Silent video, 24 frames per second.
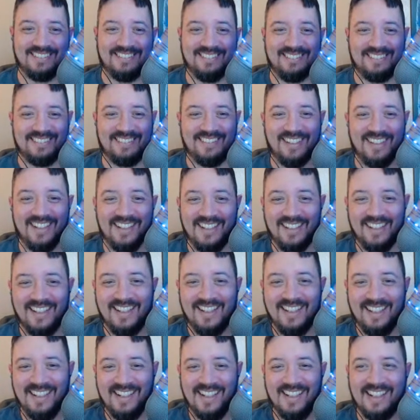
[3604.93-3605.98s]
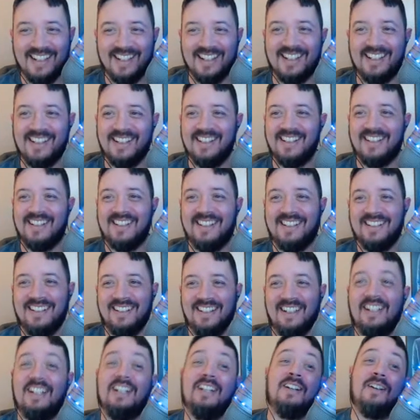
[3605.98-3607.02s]
You're screwing me over.
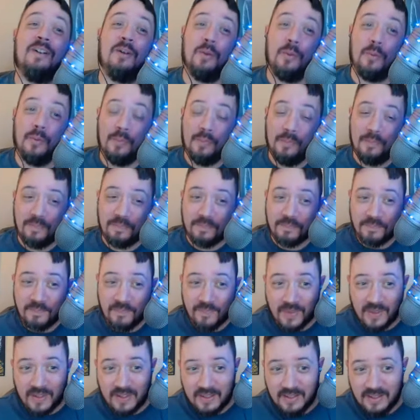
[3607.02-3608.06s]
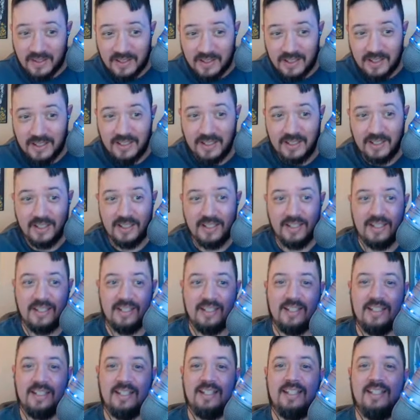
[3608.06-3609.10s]
You're screwing everybody on this row.
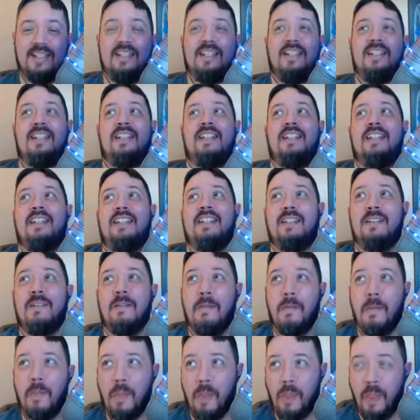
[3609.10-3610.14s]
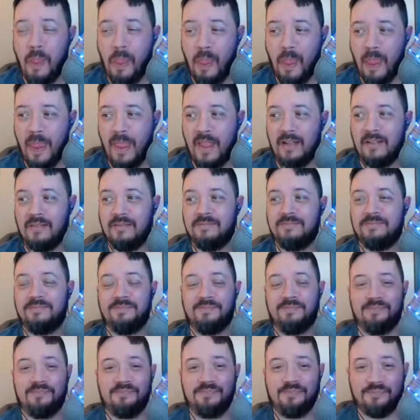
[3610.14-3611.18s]
Just ranting. Basically, the
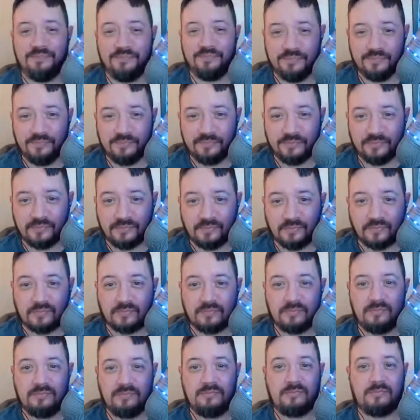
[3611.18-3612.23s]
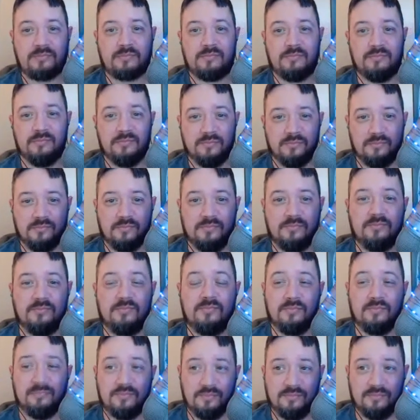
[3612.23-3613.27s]
person was mad because they weren't selling anything. I
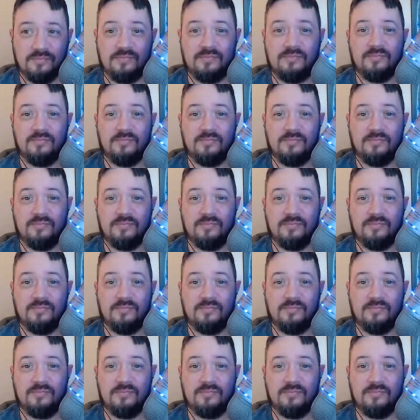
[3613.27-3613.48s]
got it.